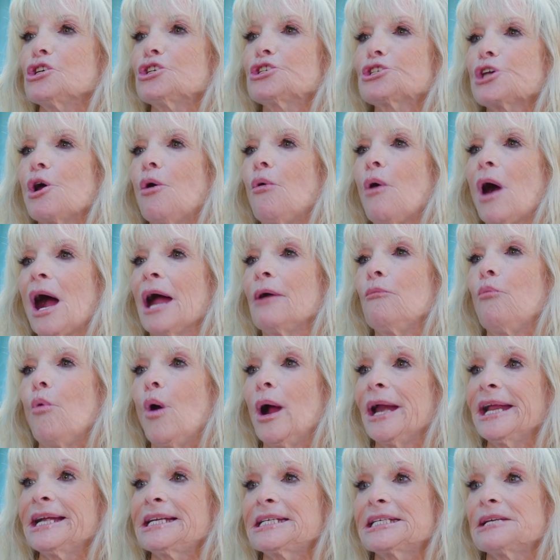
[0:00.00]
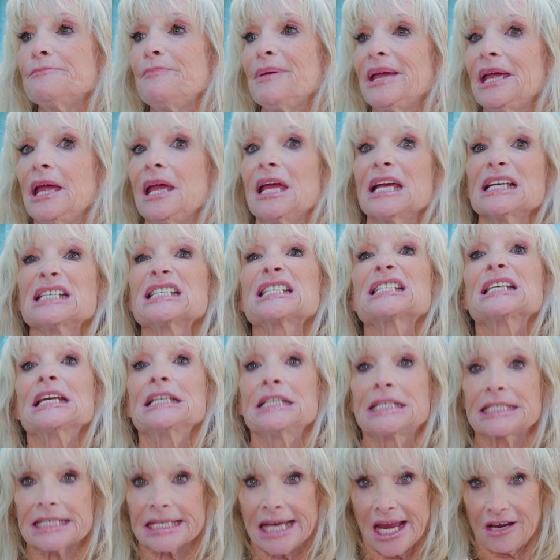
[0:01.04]
So I want it to be
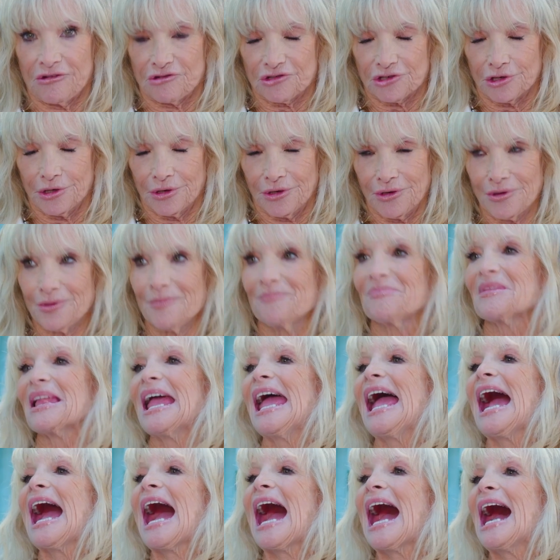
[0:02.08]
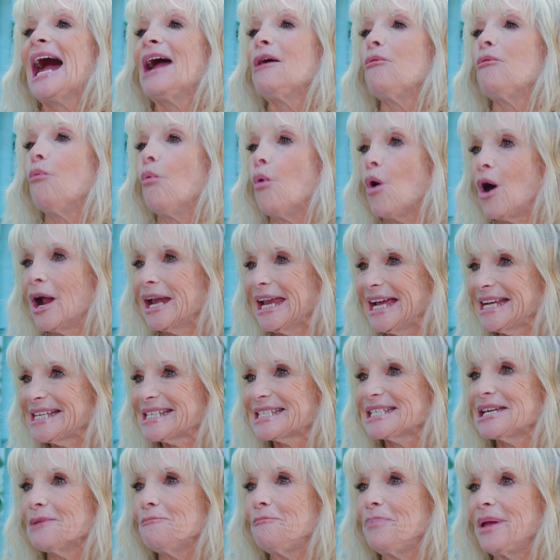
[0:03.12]
sensational. I want it
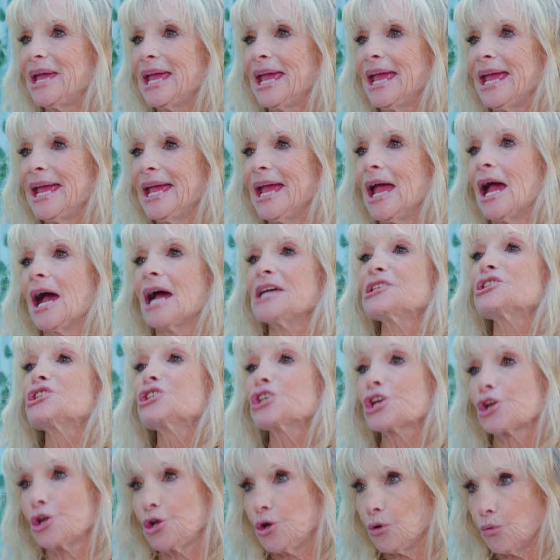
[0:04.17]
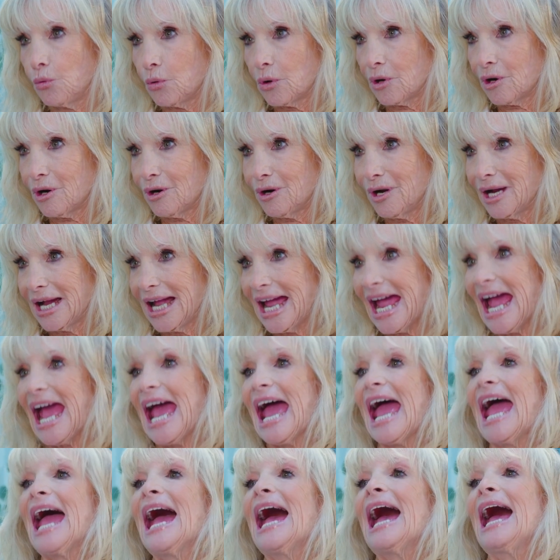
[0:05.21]
to be secure.
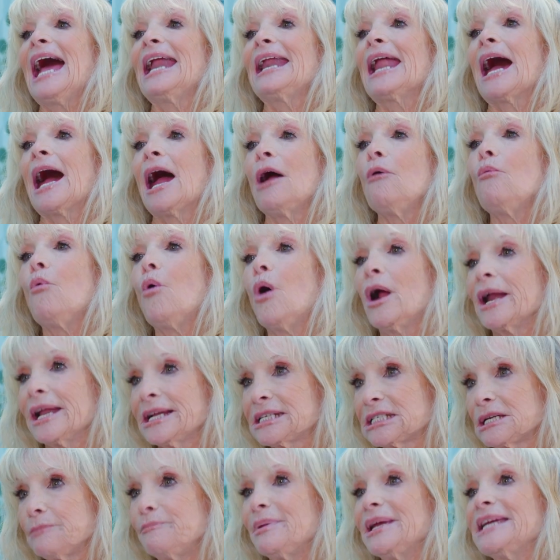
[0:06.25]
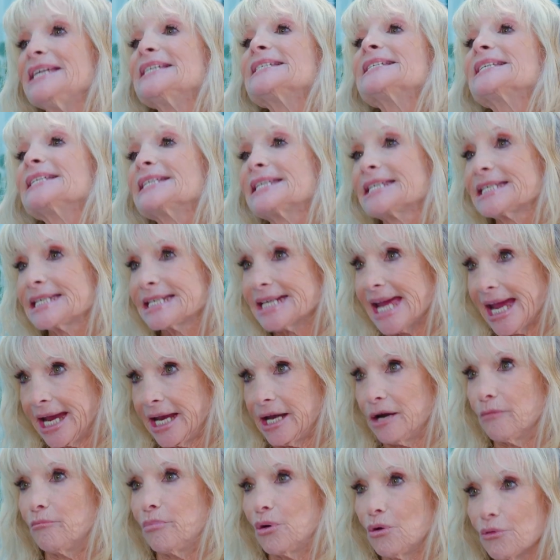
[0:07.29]
And I want it to be
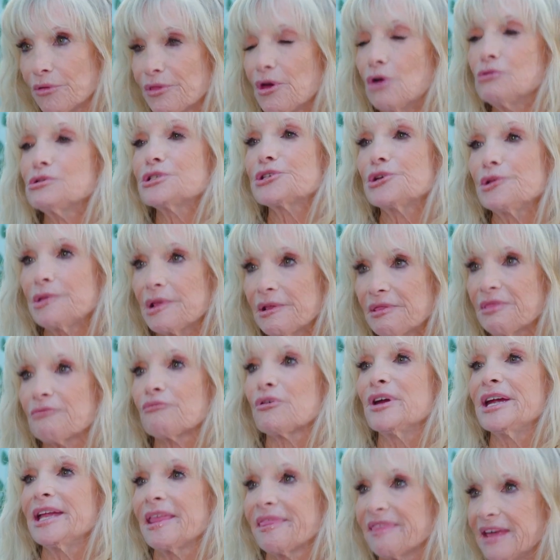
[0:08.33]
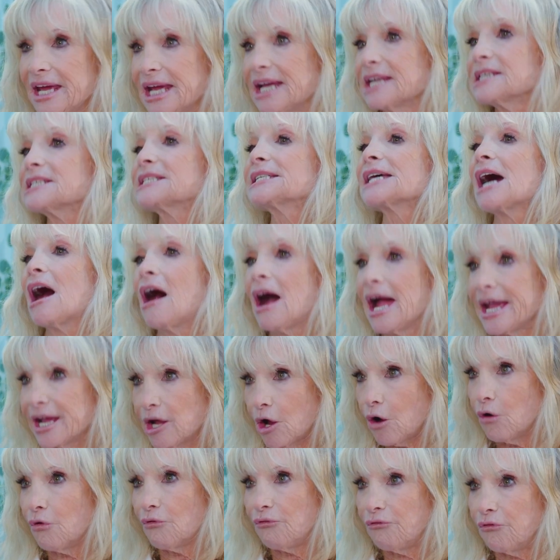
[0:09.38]
sustainable. Those are the 3 things I
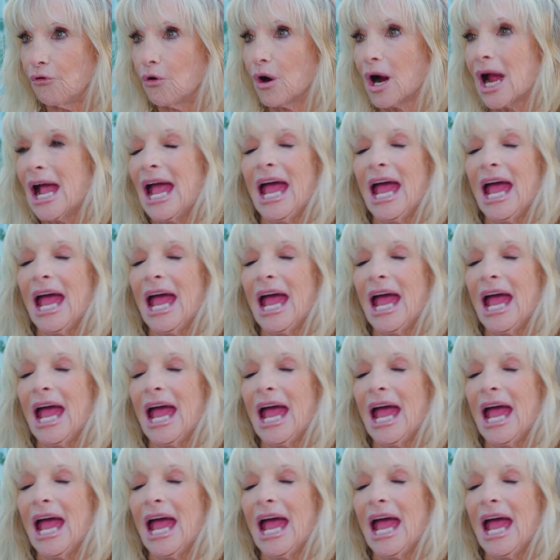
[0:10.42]
go for.